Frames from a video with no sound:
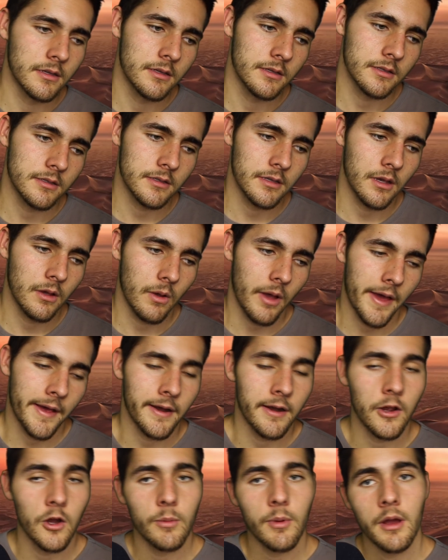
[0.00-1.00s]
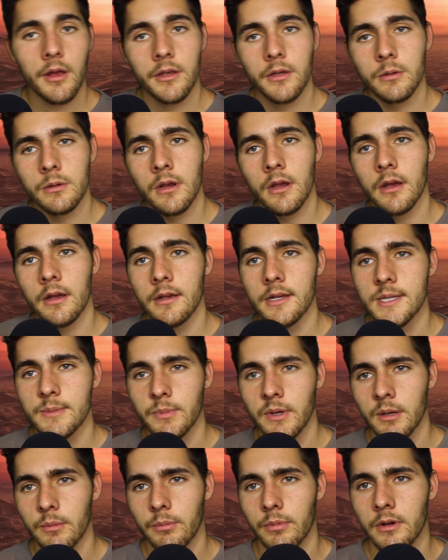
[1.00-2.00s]
So I don't know about you guys,
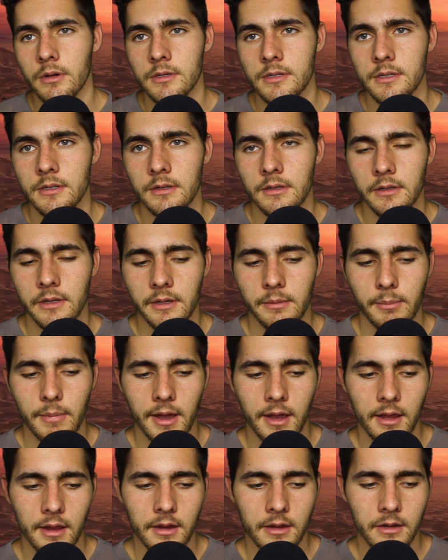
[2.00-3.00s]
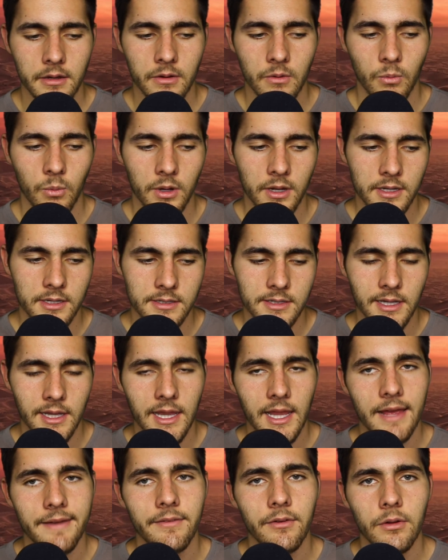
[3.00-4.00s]
but personally mine was
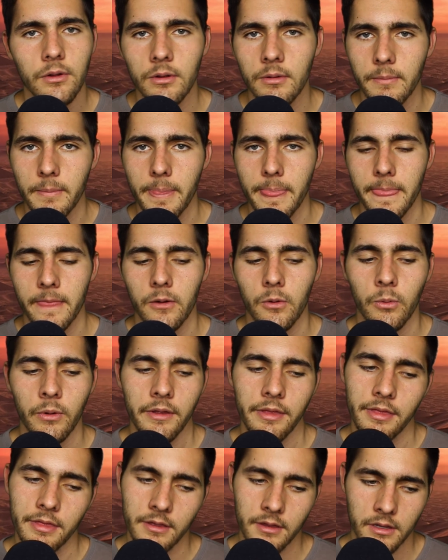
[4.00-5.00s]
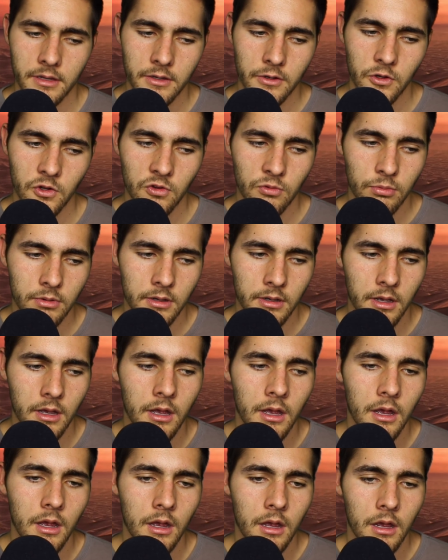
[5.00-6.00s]
level with the cube,
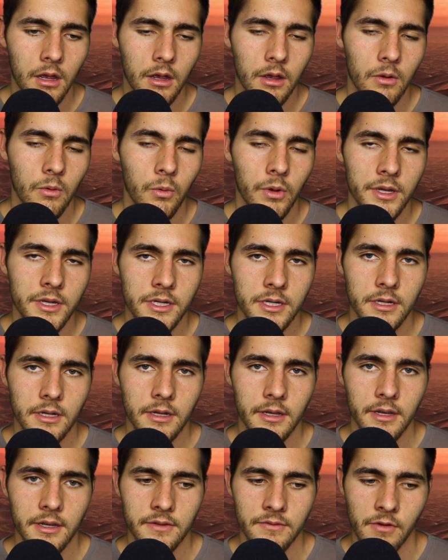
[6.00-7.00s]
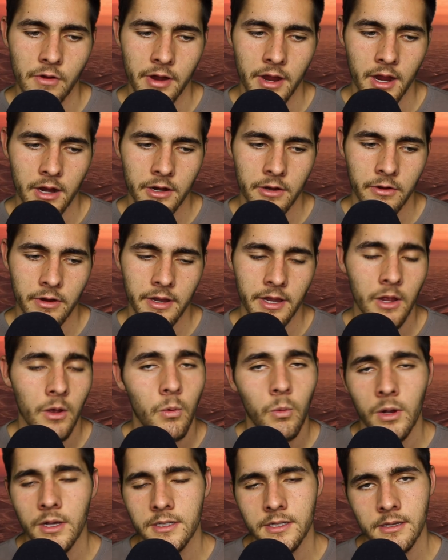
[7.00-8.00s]
which is very accurate.
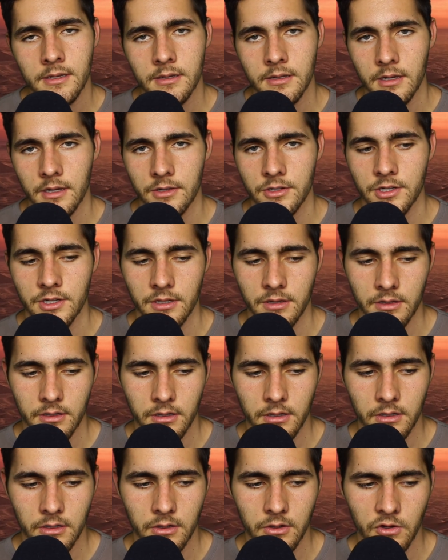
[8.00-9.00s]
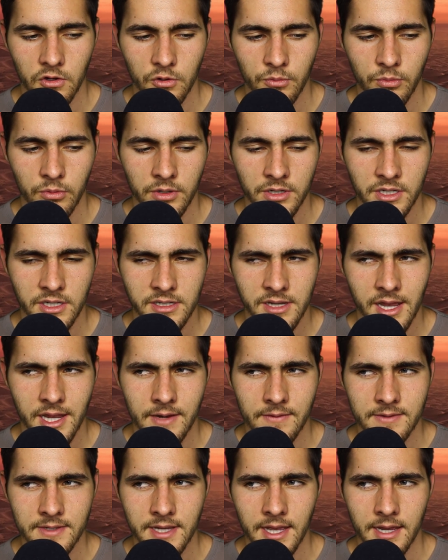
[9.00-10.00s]
It wasn't touching the cube, which is kind
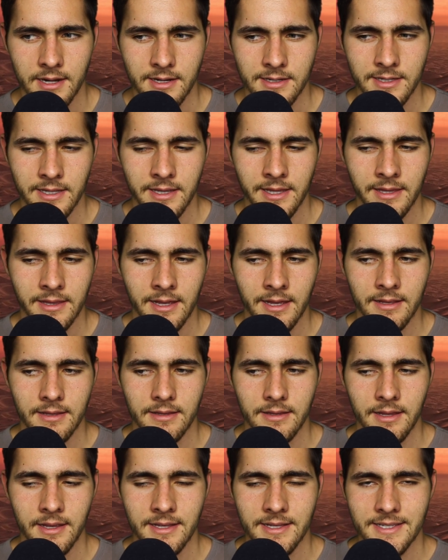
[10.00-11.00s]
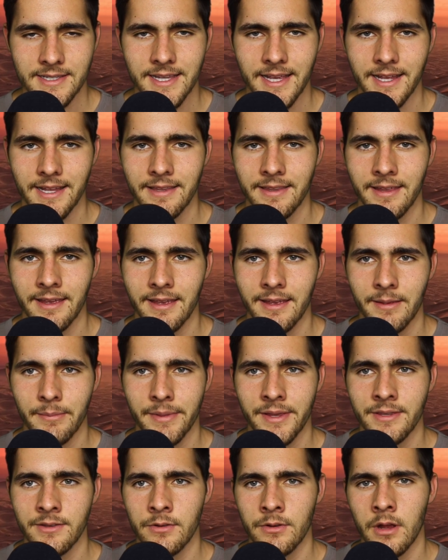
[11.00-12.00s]
of sad because I think that it said that it
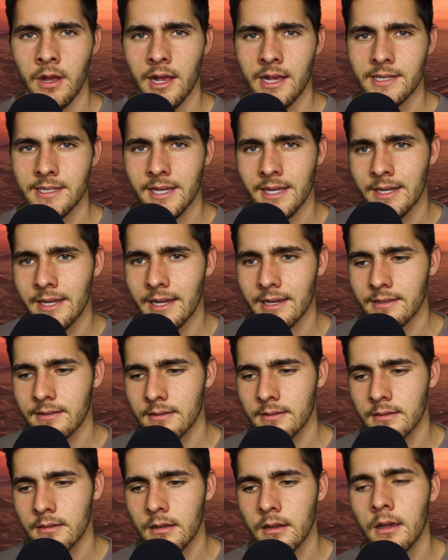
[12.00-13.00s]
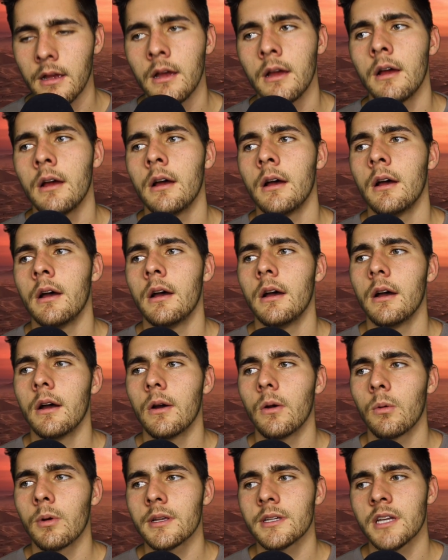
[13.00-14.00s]
means you're not as connected,
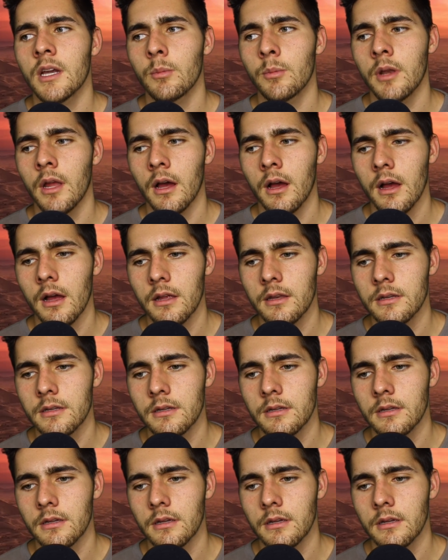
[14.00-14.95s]
which I'm not.